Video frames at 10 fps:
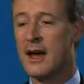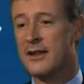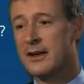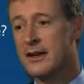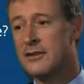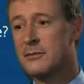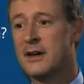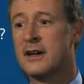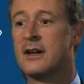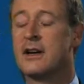The
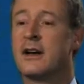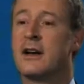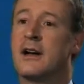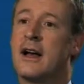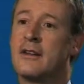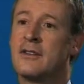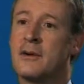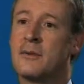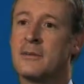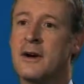customer ends
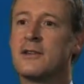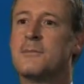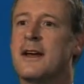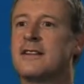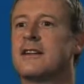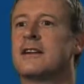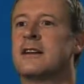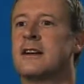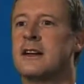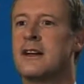up with a much better
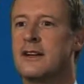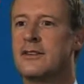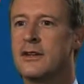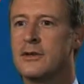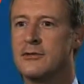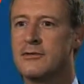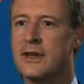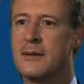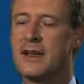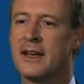solution for
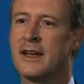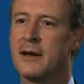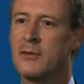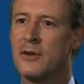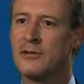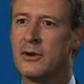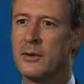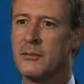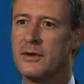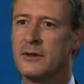them. They can get more
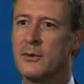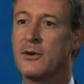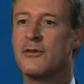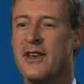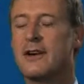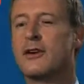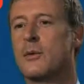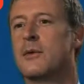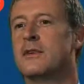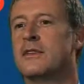of their
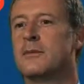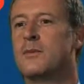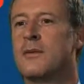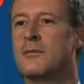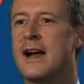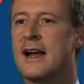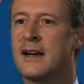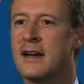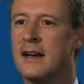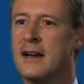equipment in one
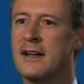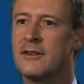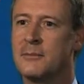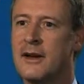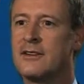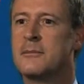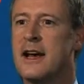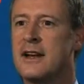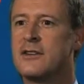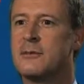rack. It's better
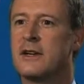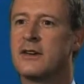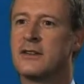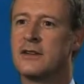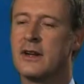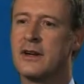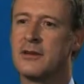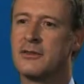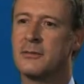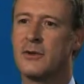managed because you don't
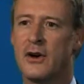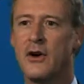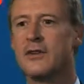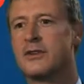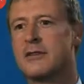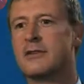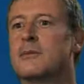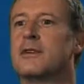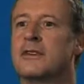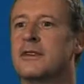have to put the hot stuff
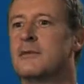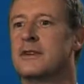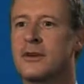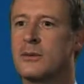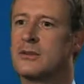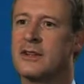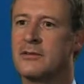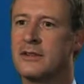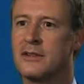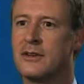bottom and the cool
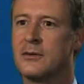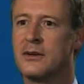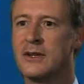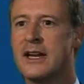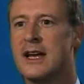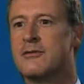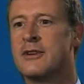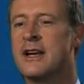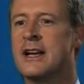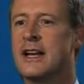stuff at the top. You can have
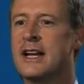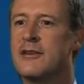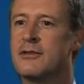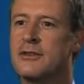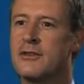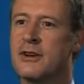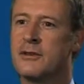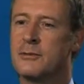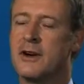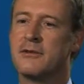an even
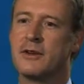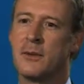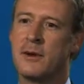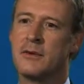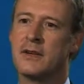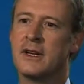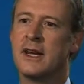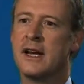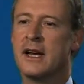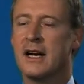spread of equipment.
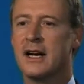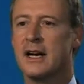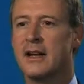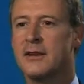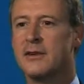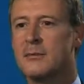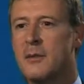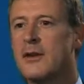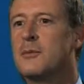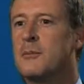There's
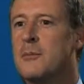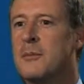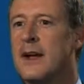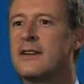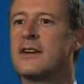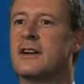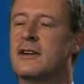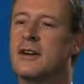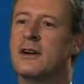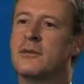much
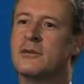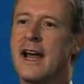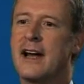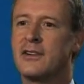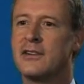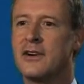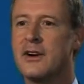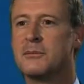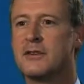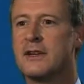better reaction
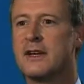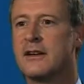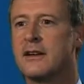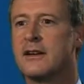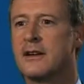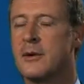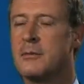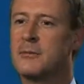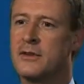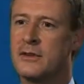time to the
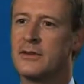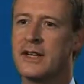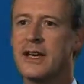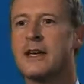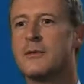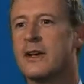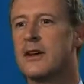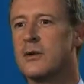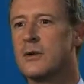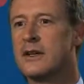equipment producing heat. We can
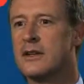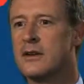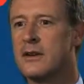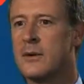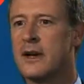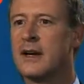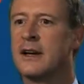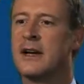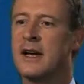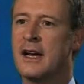cool it a lot quicker.
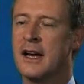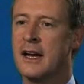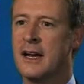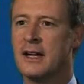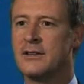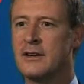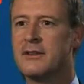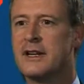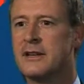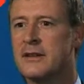And
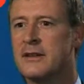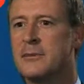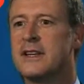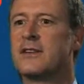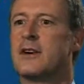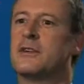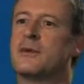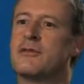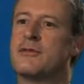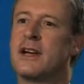generally, the mean time
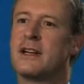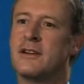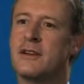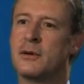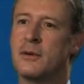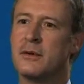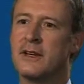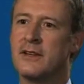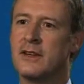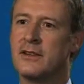between failure in the equipment
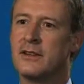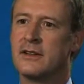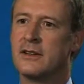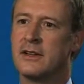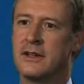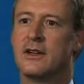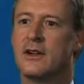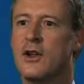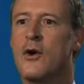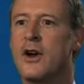is a
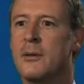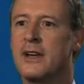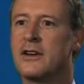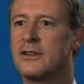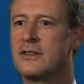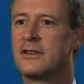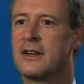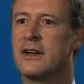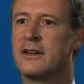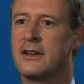lot longer because
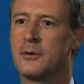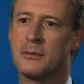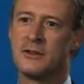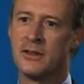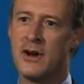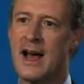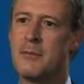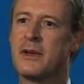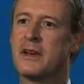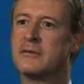the equipment's a lot
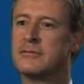happier.